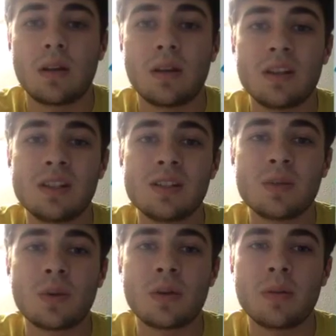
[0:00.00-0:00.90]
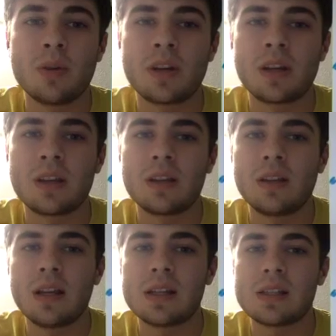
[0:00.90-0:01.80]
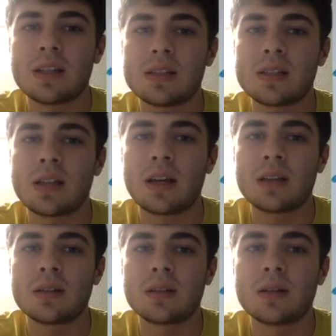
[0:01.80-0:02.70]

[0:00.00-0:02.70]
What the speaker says: This is where we bring in the less than sign.